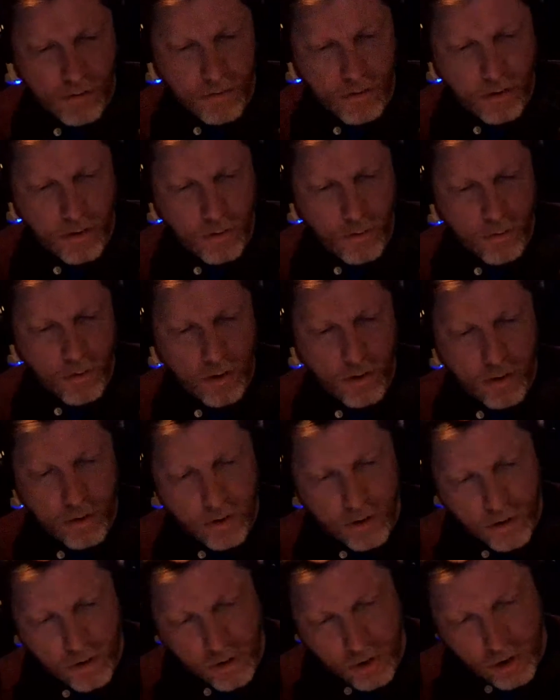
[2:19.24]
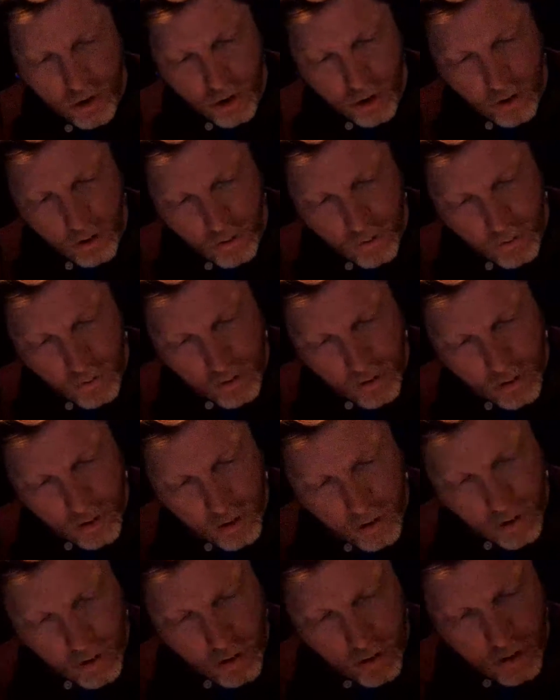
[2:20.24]
your show,
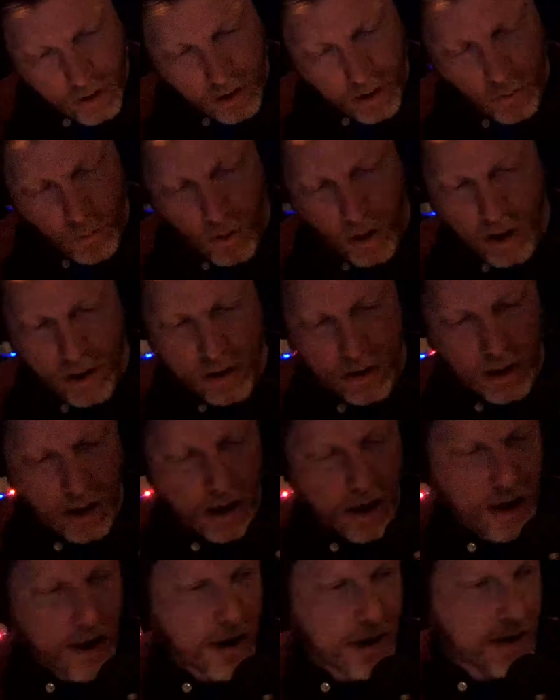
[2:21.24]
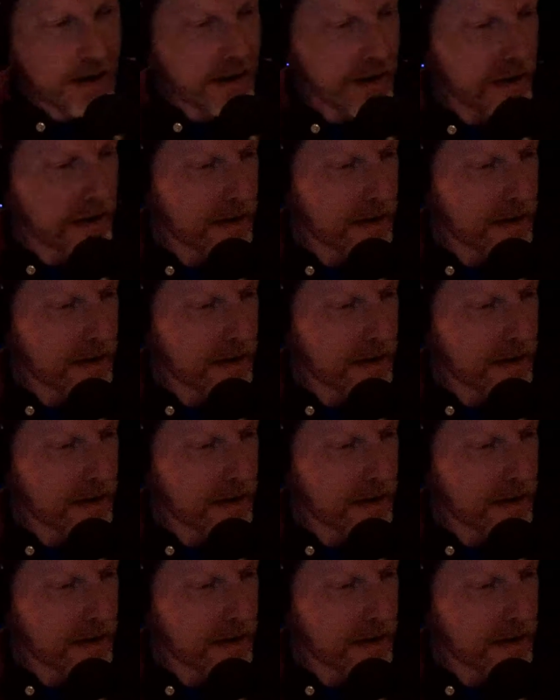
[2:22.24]
Walk on the Line,